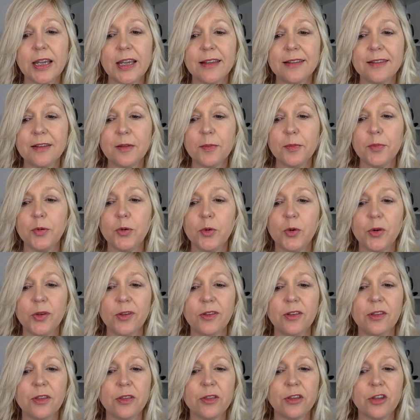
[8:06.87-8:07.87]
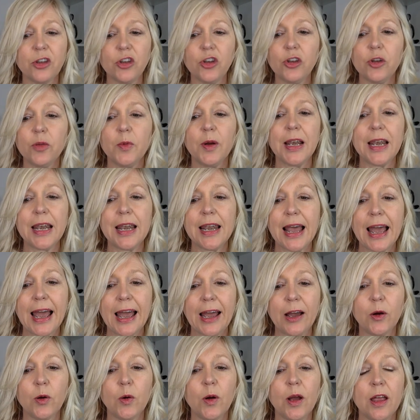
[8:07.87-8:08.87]
it's important that you
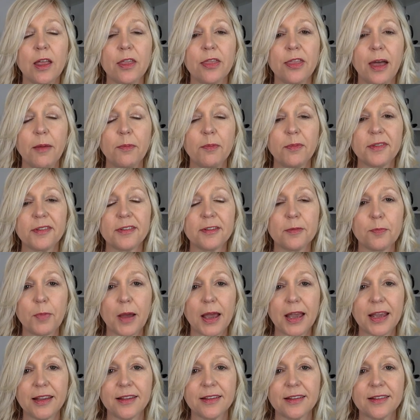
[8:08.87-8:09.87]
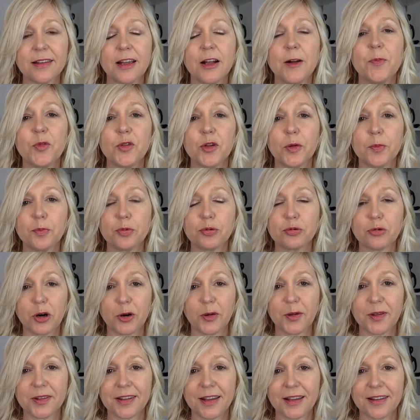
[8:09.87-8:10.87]
allow them space to
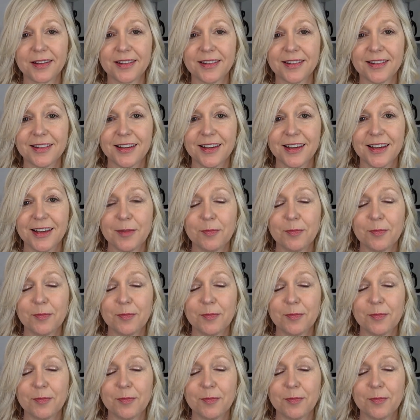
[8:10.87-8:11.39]
process,